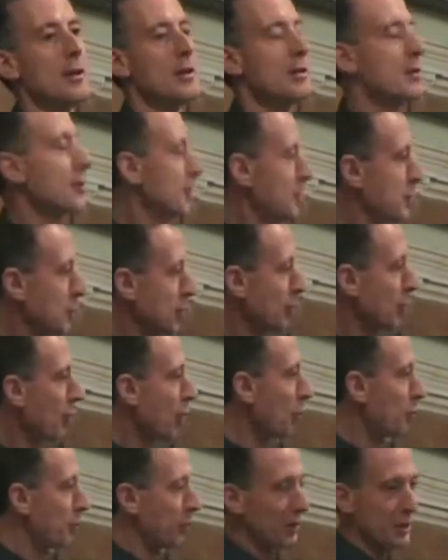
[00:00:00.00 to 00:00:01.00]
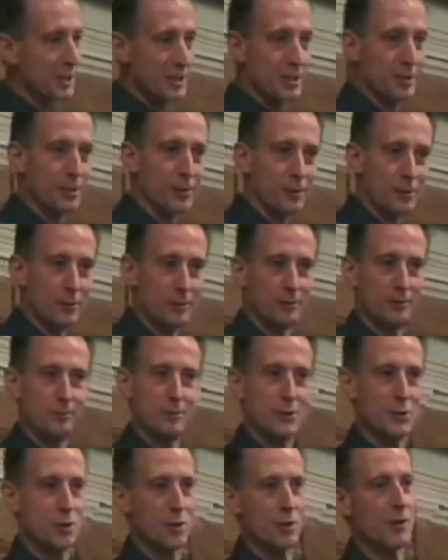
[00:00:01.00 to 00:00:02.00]
So this is a more
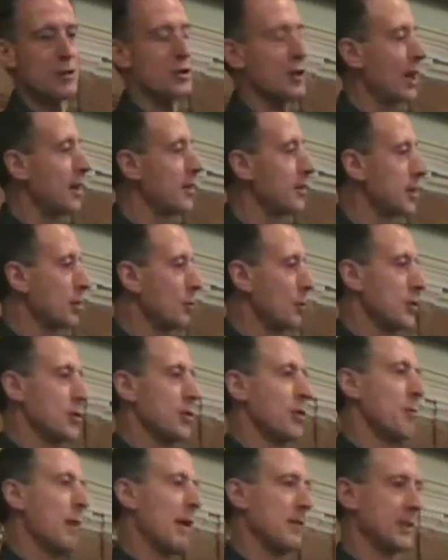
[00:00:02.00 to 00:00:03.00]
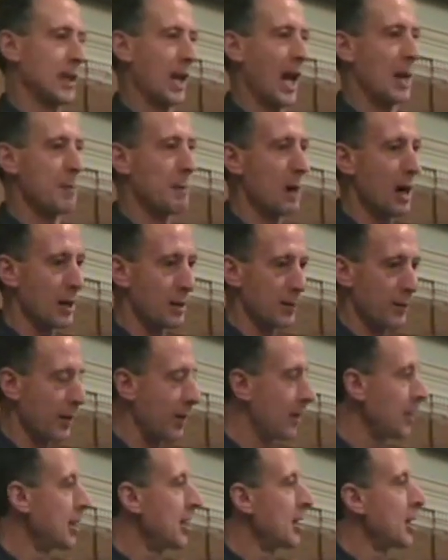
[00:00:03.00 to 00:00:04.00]
political sort of agenda, which sort of perhaps came out
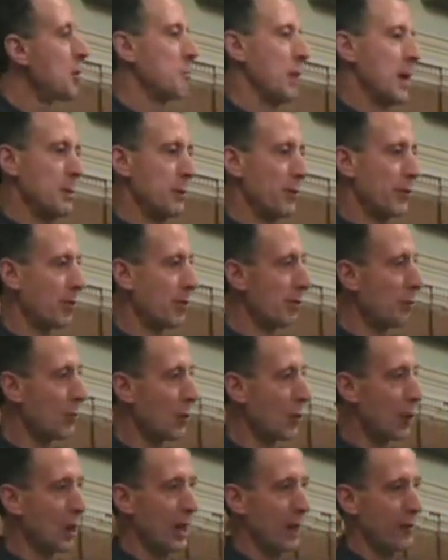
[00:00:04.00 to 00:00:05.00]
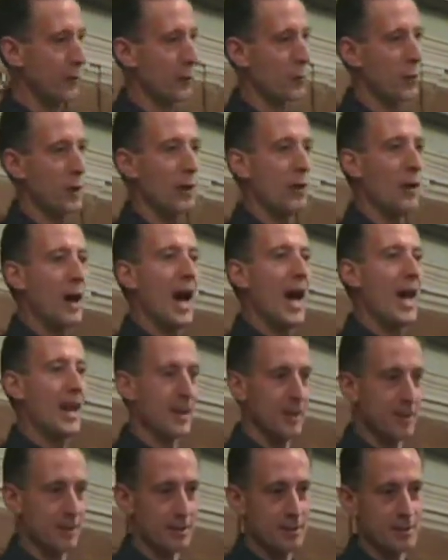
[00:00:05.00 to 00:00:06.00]
of people from a more left-wing or
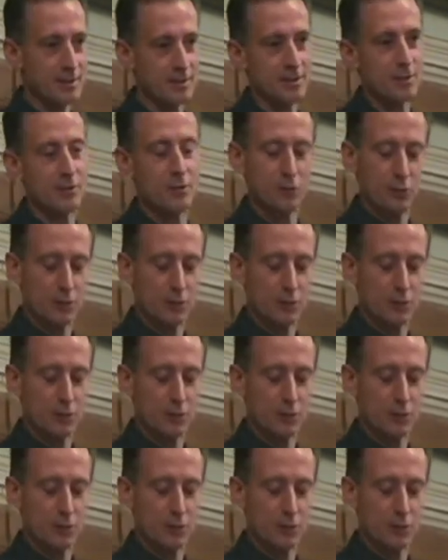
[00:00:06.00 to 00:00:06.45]
anarchist